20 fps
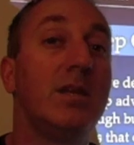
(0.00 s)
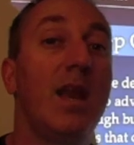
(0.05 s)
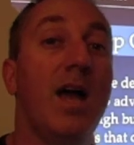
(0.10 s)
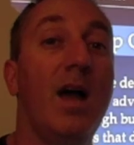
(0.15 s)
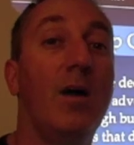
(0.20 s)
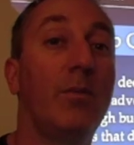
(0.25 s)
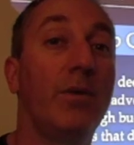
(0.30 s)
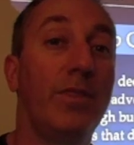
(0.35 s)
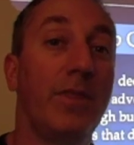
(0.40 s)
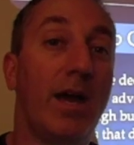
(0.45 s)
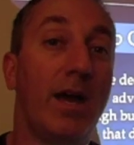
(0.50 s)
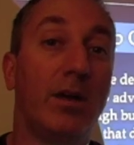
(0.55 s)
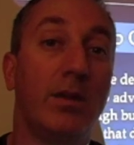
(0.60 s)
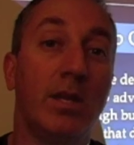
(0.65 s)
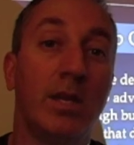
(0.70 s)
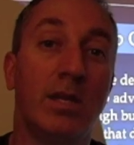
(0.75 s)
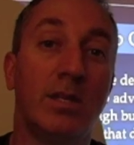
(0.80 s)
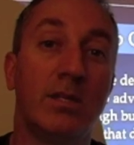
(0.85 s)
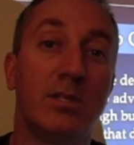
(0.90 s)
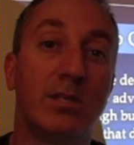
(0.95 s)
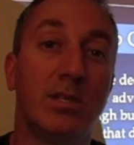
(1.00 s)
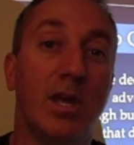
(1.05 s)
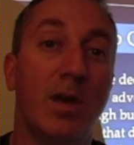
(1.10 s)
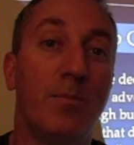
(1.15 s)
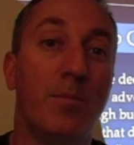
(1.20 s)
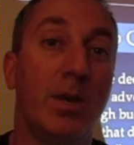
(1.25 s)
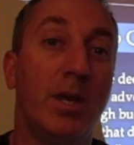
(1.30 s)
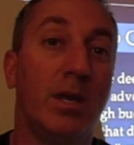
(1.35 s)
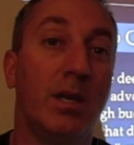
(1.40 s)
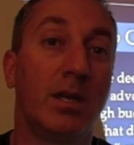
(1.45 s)
not without
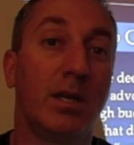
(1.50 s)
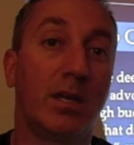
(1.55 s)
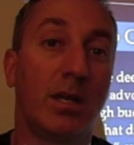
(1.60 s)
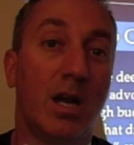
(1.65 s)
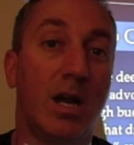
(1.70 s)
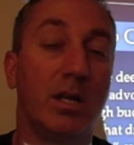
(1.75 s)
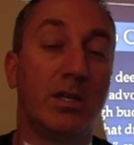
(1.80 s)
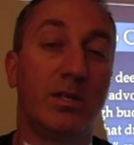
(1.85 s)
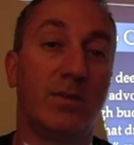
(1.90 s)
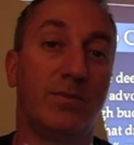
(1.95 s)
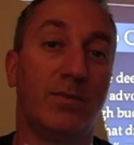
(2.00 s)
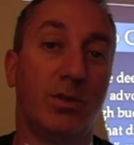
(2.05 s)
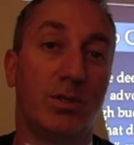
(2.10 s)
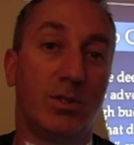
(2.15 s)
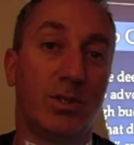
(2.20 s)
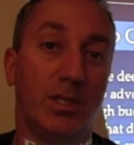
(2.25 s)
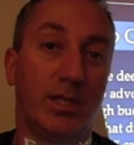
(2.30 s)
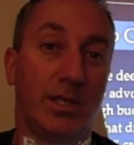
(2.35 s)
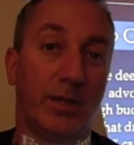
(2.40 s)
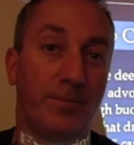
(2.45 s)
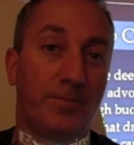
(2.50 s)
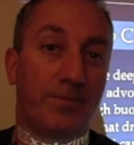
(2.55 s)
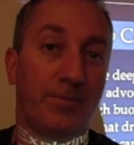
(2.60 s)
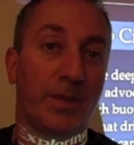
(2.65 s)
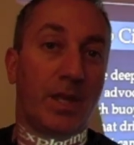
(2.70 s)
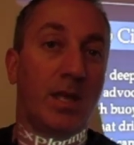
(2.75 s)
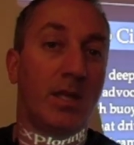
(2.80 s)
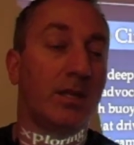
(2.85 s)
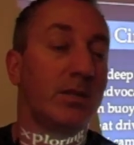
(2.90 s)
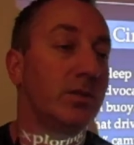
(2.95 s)
some controversy.
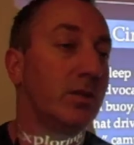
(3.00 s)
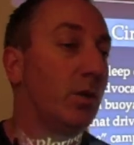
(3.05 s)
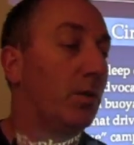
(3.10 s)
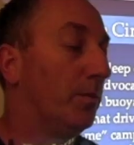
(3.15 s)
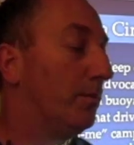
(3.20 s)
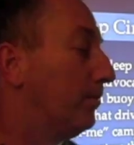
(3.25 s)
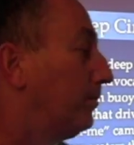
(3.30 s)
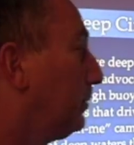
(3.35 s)
So